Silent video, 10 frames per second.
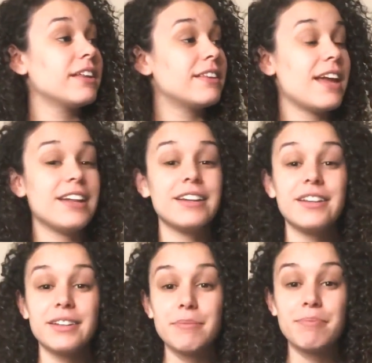then
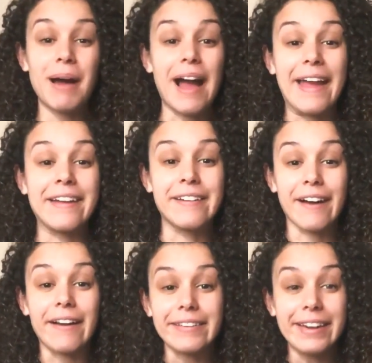by
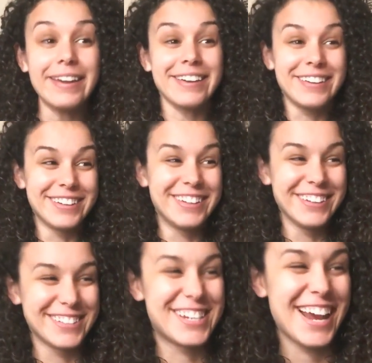golly,
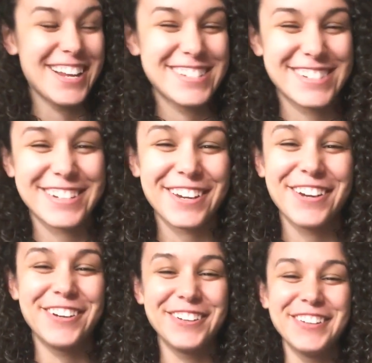just
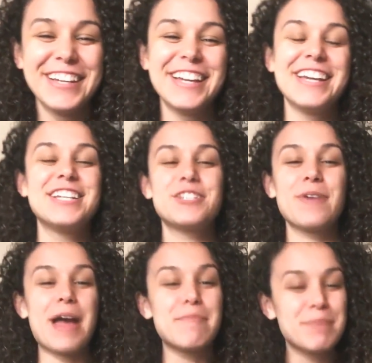go to
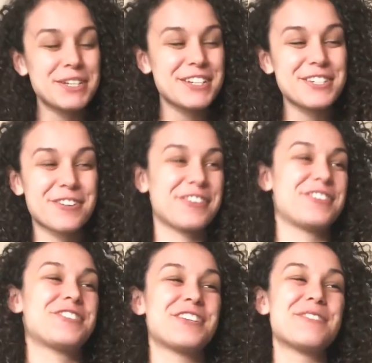
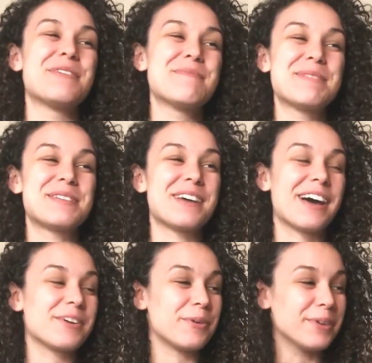
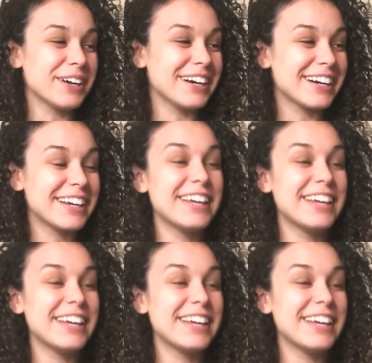ambitiouschristianwomen.org